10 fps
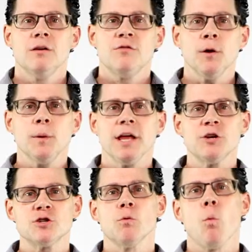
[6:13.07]
For anyone
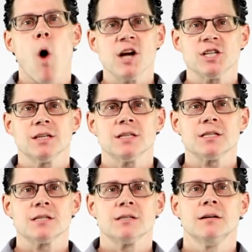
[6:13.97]
interested in watching
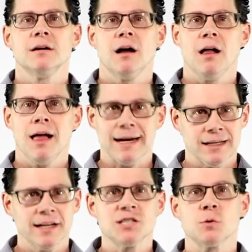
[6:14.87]
this, I'll add a
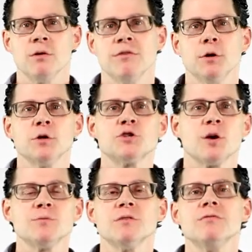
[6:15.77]
link to our video
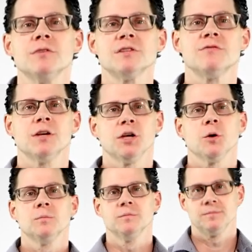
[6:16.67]
description for this video.
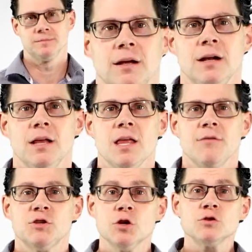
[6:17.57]
If
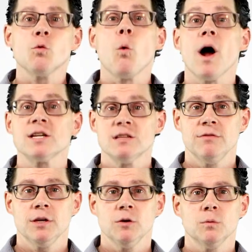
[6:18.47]
you choose to watch the
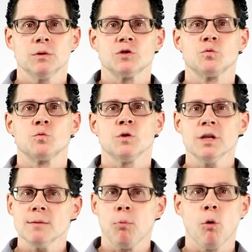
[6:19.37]
video, it's
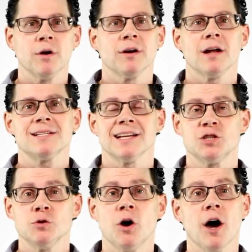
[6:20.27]
really important not to get
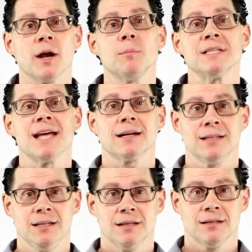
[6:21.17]
too caught up in
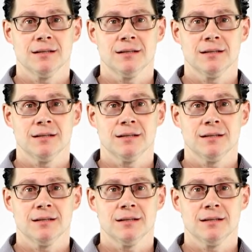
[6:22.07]
technique.